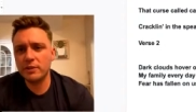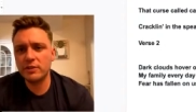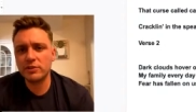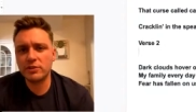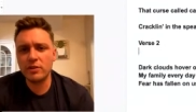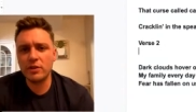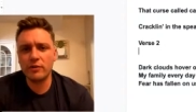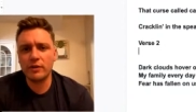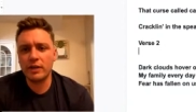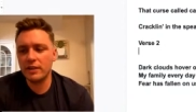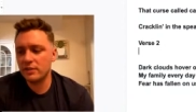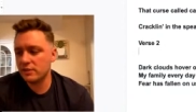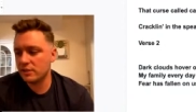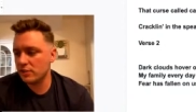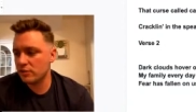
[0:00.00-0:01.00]
up to this
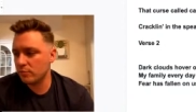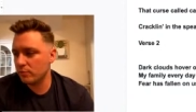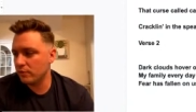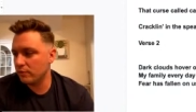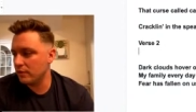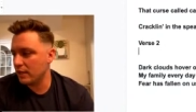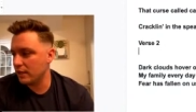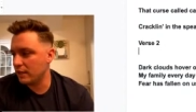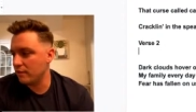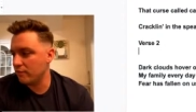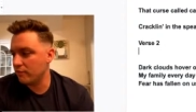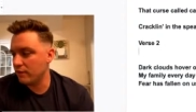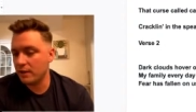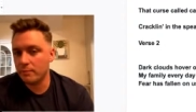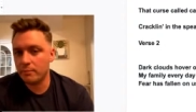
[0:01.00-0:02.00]
songwriting session with I
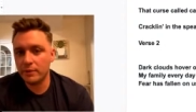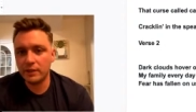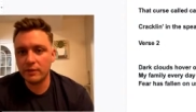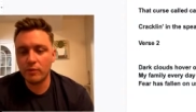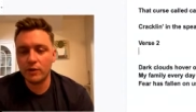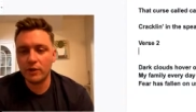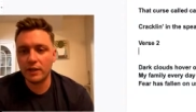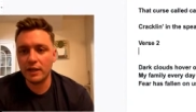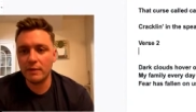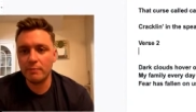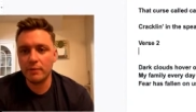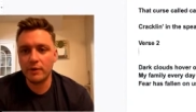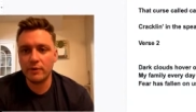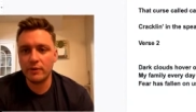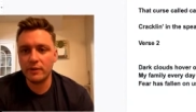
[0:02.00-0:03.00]
can't find a pick or a
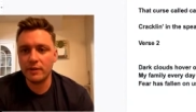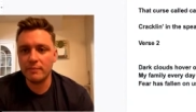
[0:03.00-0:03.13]
capo,